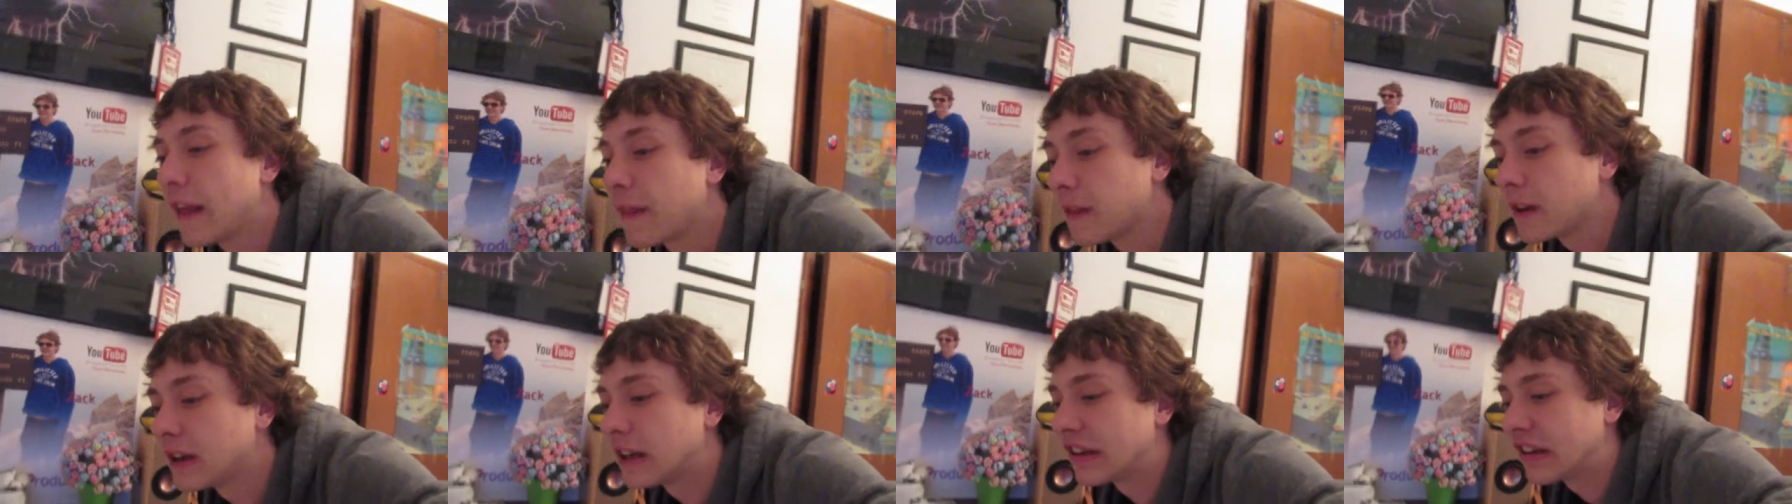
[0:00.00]

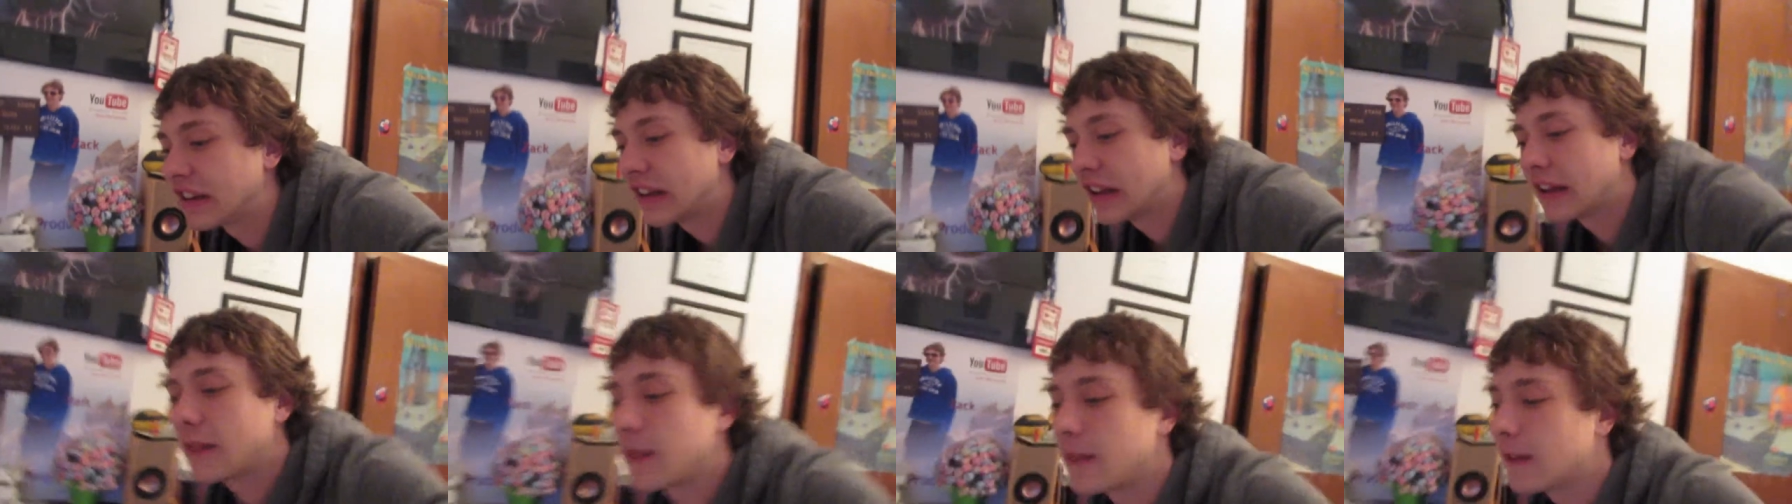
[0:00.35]
Anthony
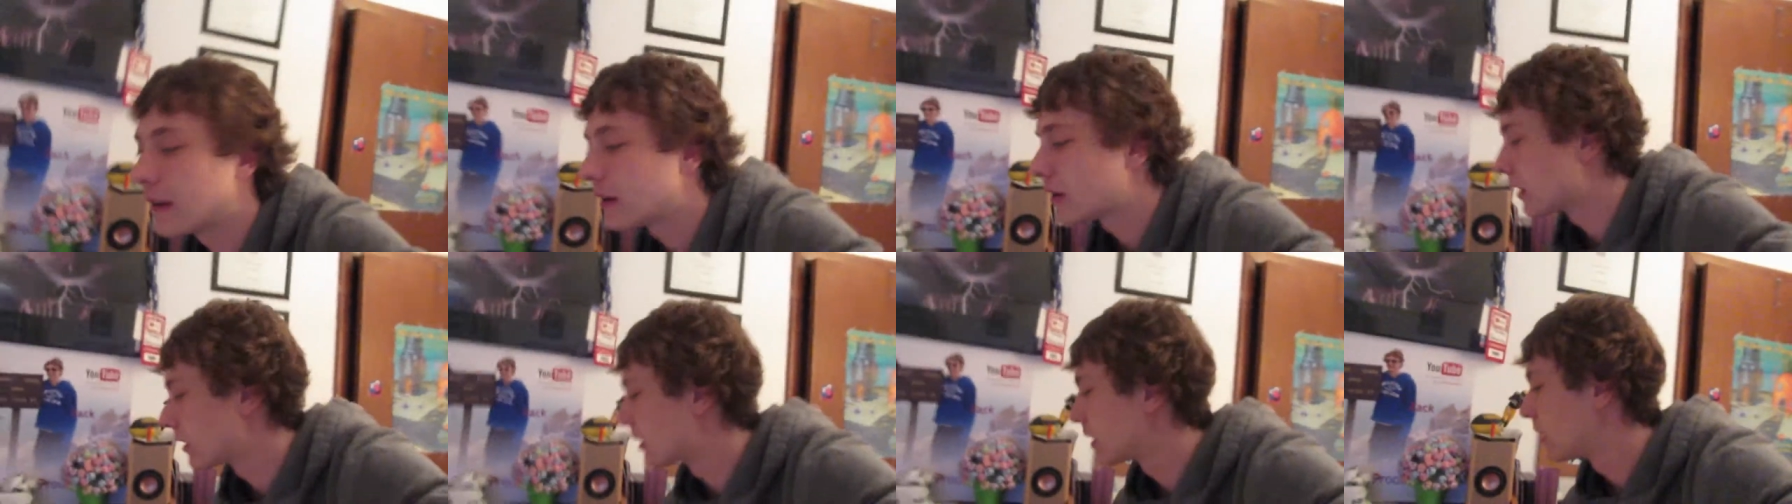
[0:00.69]
State
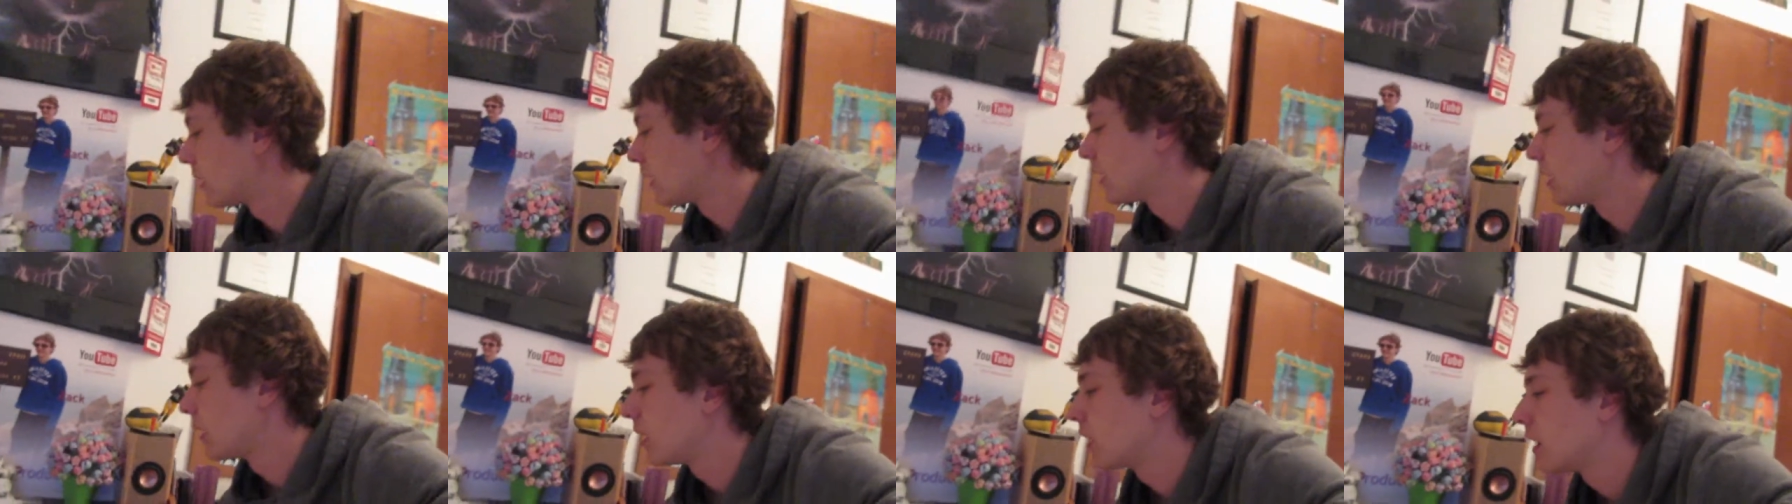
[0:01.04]
Theater
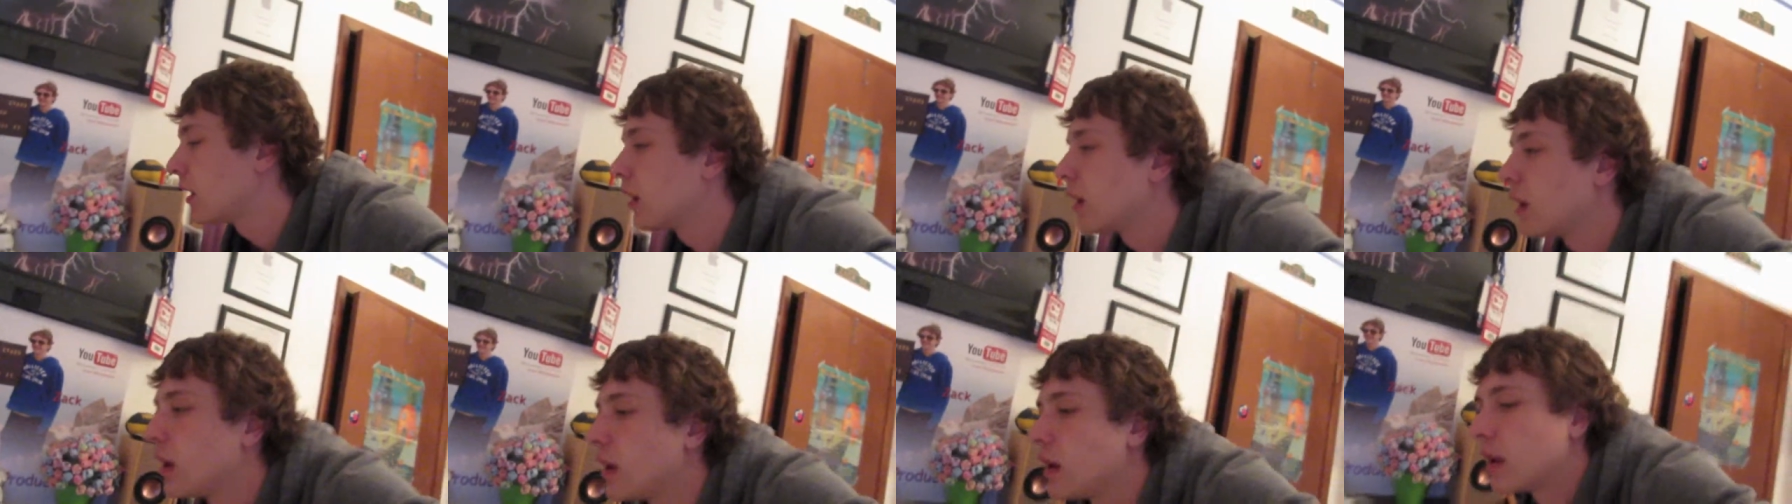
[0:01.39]

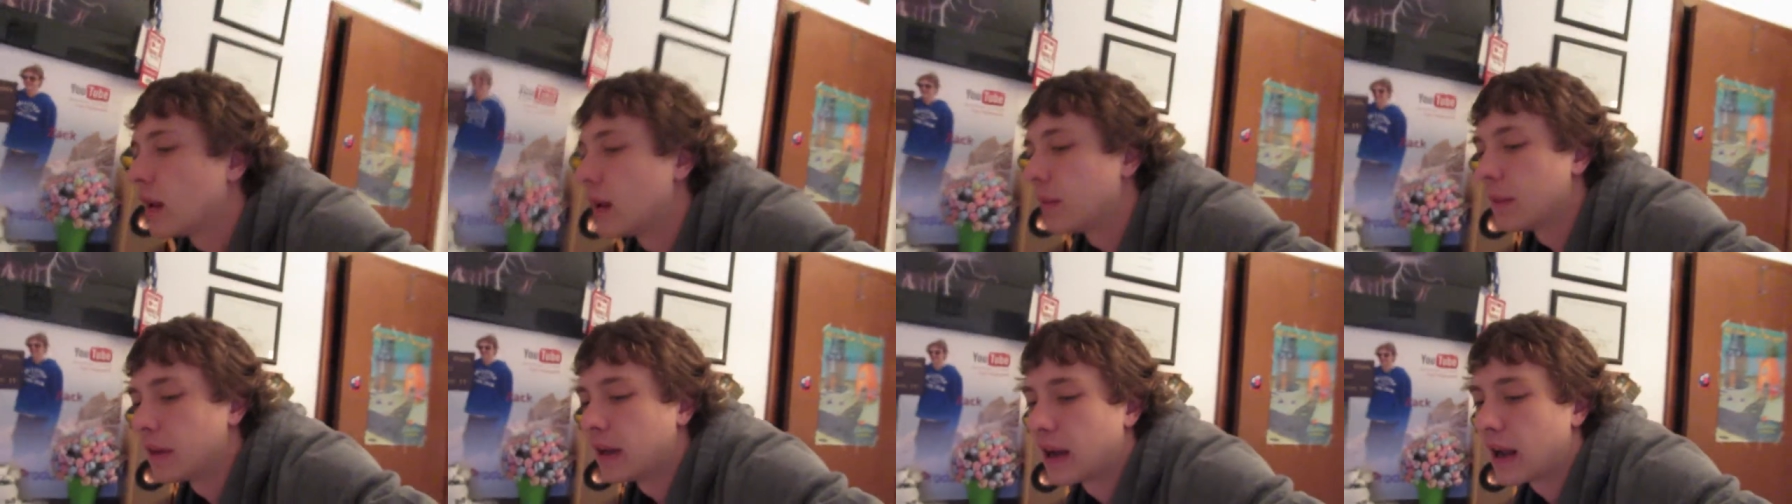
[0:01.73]

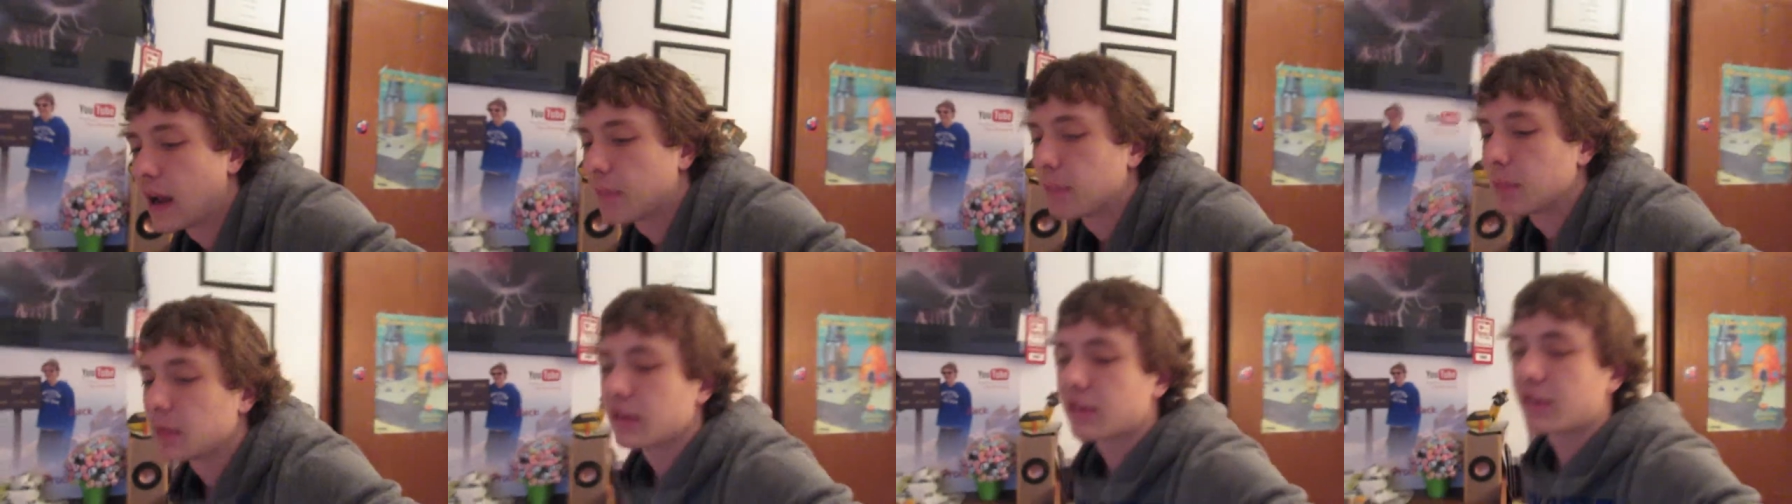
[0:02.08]
in
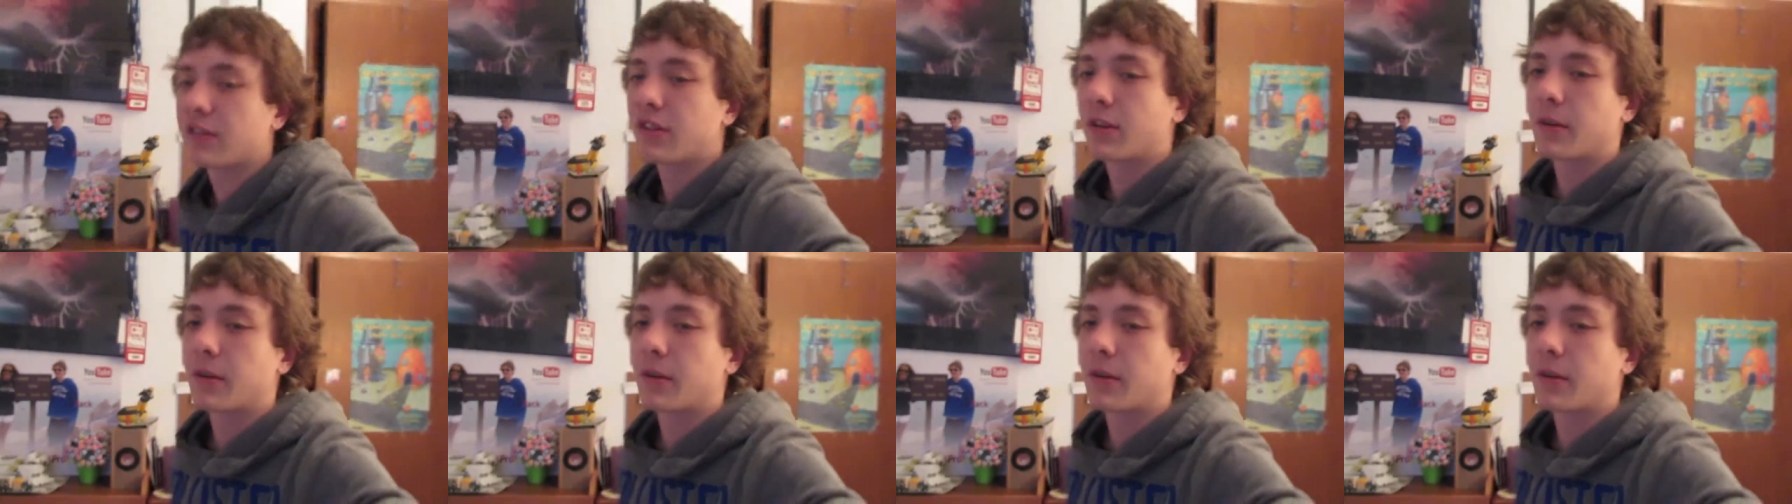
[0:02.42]
Minneapolis.